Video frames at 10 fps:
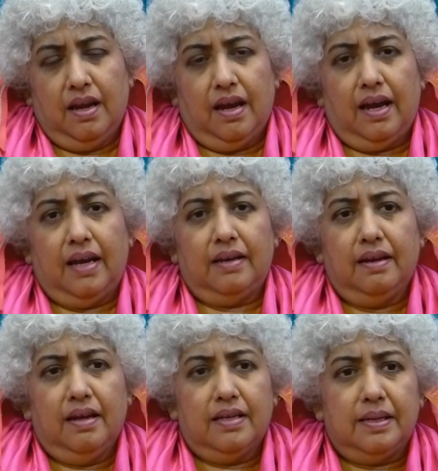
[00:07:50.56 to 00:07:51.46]
And
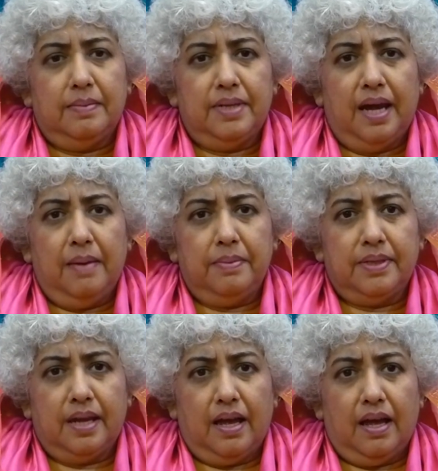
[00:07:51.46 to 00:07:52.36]

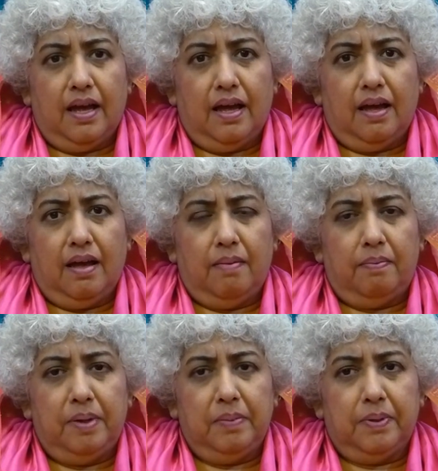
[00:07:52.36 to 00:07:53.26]
sometimes
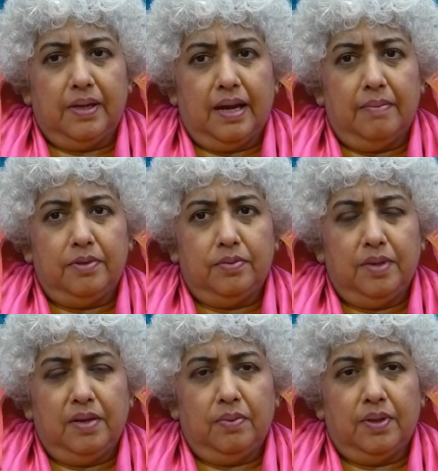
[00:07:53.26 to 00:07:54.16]
people come to
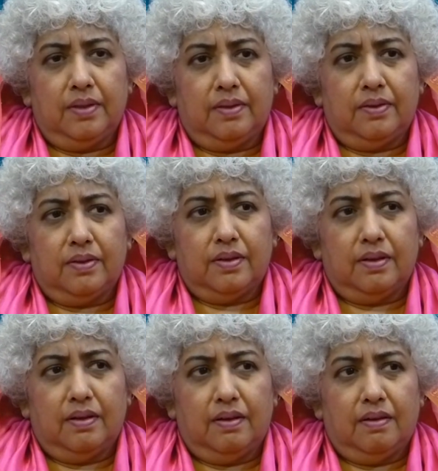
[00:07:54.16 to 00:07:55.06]
me with,
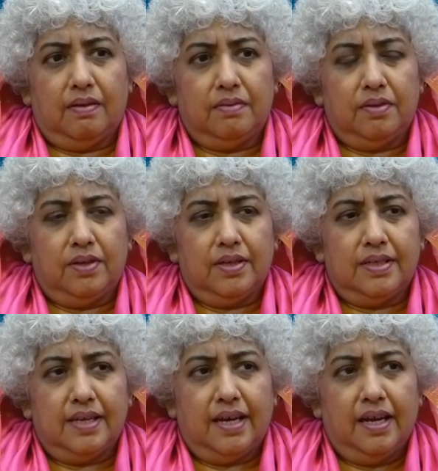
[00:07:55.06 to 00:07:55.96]
you can
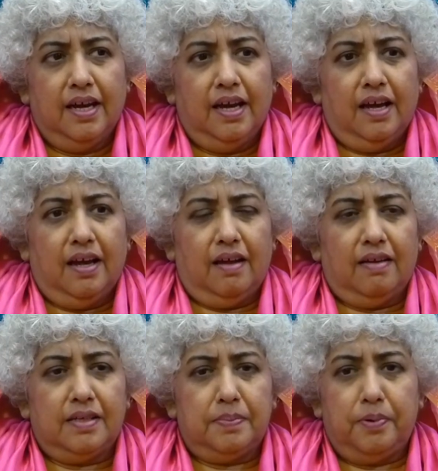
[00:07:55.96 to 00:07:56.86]
say,
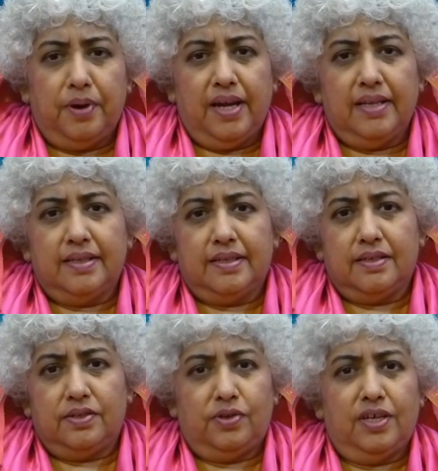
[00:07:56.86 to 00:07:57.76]

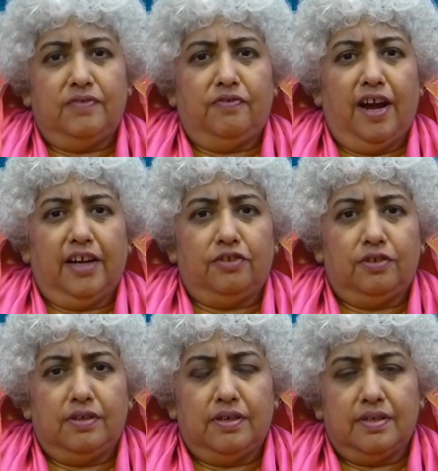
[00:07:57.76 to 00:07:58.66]
sprains, stress
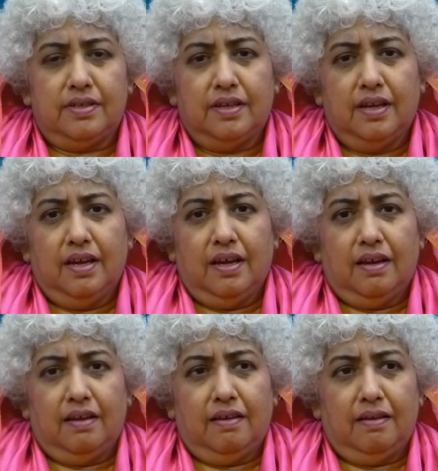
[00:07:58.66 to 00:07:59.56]
fractures,
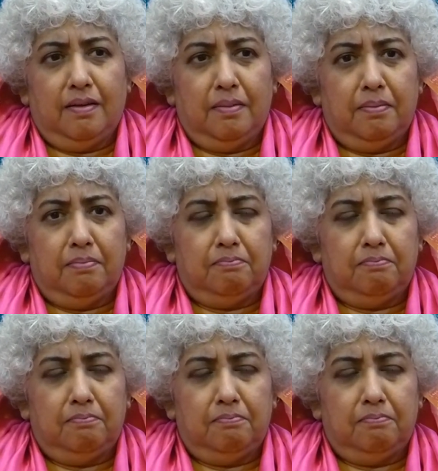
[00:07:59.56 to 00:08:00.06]
I'm